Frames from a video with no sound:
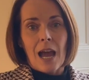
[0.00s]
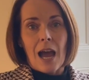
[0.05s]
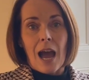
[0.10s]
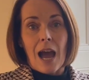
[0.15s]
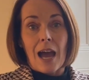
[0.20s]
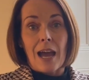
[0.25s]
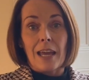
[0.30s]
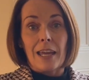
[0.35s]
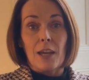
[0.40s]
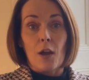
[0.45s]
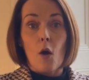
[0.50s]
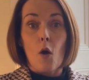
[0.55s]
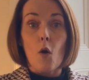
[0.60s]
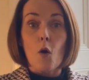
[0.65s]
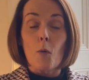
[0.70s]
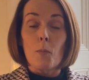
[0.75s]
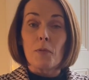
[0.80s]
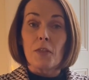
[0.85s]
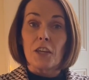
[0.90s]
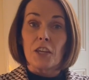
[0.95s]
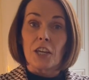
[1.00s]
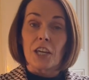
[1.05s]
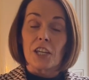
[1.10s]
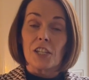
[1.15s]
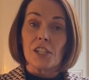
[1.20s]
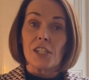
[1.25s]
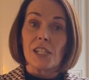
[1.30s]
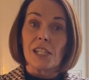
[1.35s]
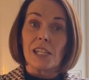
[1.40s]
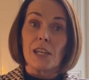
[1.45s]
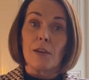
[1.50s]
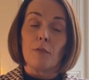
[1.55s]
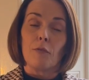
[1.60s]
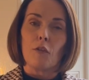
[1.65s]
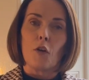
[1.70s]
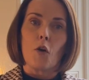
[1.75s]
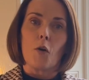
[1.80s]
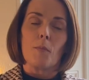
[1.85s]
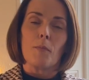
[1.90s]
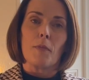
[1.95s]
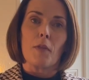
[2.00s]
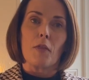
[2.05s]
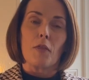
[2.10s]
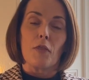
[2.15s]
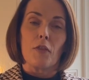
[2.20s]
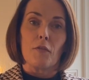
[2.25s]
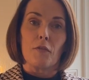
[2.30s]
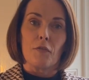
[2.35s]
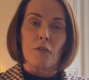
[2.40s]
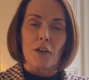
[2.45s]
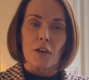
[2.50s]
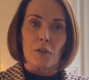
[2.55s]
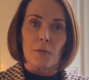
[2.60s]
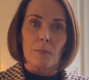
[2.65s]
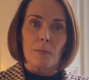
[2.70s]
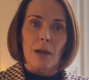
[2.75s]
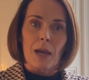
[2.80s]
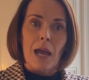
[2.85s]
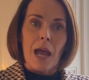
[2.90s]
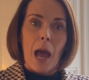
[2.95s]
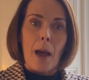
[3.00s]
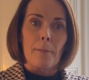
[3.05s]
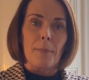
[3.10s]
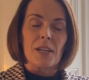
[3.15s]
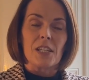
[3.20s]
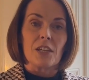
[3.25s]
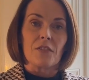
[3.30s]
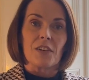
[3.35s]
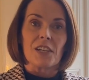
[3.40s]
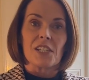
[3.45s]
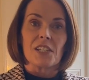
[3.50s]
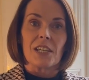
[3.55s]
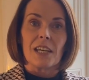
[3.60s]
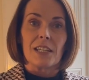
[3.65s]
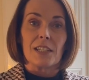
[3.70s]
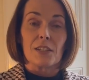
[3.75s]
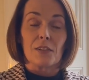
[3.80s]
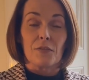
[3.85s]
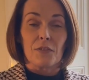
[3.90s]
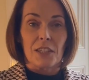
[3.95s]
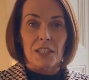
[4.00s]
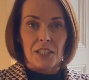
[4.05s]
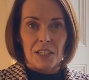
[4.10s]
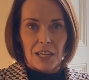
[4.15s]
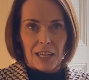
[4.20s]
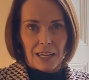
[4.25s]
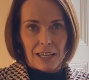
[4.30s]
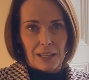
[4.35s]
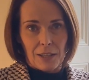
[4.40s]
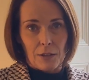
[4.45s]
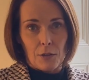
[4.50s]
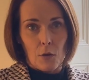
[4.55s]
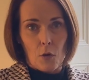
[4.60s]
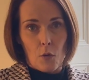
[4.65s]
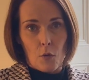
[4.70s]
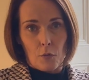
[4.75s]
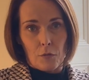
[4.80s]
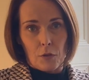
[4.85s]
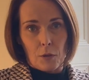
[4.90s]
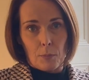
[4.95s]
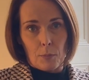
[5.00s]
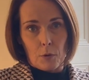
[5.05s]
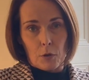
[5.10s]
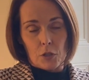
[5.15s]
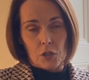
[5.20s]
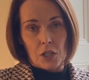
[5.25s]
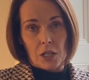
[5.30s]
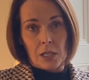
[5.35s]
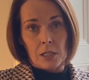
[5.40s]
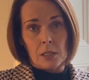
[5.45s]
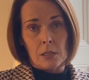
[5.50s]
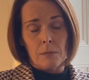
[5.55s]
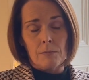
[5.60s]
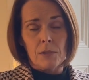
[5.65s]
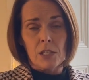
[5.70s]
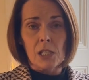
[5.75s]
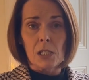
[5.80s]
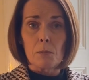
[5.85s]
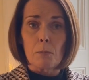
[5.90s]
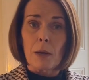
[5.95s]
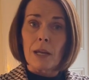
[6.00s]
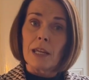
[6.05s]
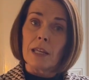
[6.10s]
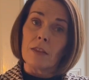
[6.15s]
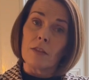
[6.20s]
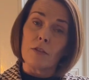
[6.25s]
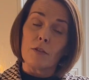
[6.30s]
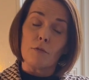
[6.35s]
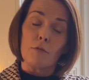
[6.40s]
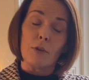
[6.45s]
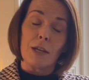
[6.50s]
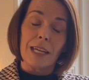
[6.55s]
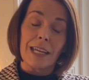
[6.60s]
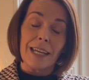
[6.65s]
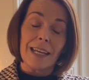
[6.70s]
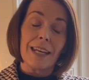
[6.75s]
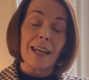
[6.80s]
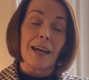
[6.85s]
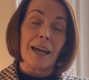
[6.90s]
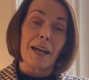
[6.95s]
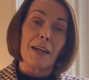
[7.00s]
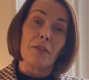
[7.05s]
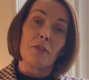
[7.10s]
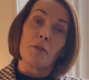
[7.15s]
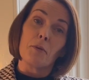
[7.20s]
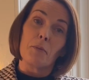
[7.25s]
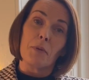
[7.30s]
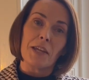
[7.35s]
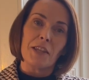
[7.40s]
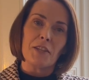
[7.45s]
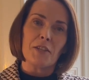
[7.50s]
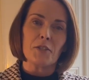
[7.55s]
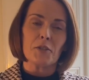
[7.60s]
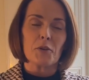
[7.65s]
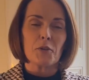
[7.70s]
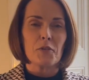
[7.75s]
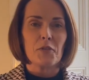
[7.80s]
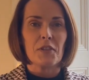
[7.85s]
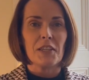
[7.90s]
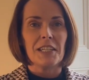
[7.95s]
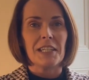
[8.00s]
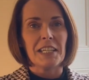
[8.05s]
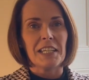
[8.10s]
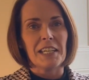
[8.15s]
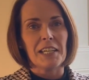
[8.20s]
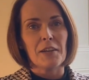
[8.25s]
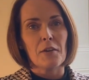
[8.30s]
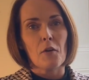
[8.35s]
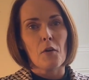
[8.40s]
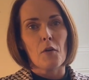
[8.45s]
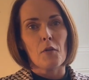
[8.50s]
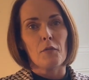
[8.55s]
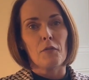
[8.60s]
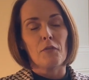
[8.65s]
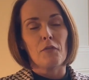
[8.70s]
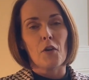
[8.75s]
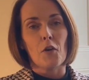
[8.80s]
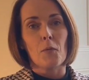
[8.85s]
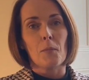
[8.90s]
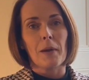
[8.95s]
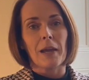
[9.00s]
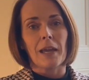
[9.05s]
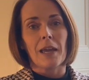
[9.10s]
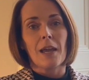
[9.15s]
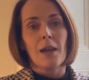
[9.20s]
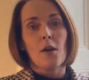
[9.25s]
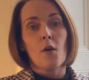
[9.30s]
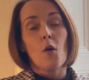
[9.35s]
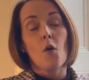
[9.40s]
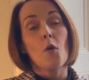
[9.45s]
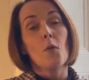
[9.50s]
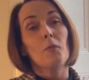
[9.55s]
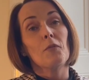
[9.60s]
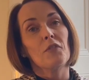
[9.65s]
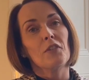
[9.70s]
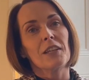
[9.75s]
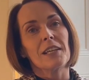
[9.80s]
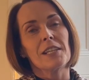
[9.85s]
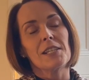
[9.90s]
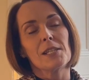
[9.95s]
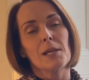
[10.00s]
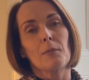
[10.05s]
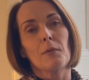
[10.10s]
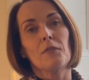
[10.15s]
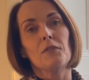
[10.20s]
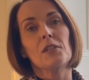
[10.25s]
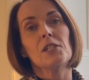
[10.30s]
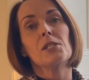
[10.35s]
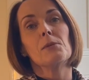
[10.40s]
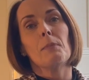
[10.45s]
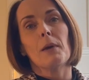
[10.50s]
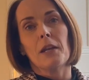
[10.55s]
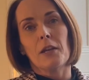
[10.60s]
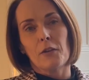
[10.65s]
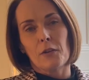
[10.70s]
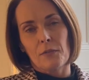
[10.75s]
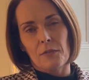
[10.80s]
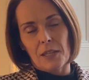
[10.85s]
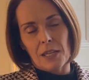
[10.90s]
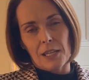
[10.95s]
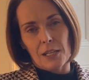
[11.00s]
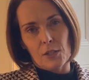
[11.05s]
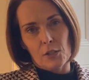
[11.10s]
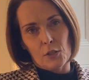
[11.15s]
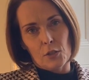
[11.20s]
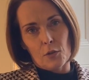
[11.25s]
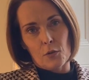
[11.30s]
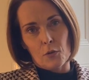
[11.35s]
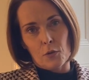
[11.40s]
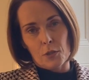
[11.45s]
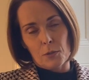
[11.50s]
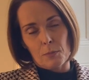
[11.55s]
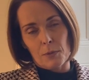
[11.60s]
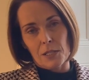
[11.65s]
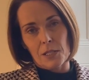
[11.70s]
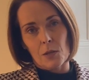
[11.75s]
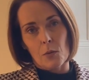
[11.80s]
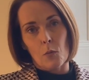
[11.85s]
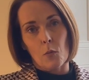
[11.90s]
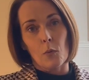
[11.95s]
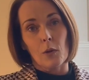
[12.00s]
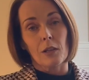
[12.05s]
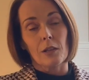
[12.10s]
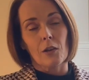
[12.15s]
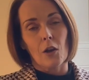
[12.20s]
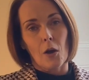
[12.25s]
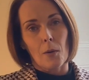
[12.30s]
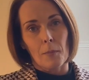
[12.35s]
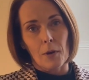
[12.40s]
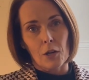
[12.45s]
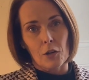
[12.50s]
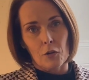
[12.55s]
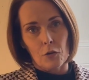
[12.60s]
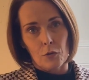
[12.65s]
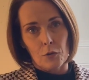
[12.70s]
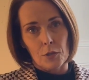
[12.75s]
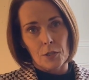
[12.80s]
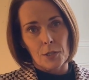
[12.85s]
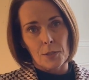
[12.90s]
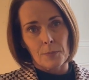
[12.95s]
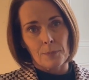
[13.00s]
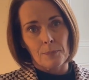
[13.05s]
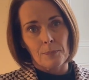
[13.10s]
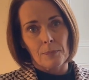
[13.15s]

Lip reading: I hope that you can see from the film a bit of a sense of the scale of the project. Despite the rain and the wind on the day of filming, hopefully some of the spirit of the Ayrshire Hospice will come across.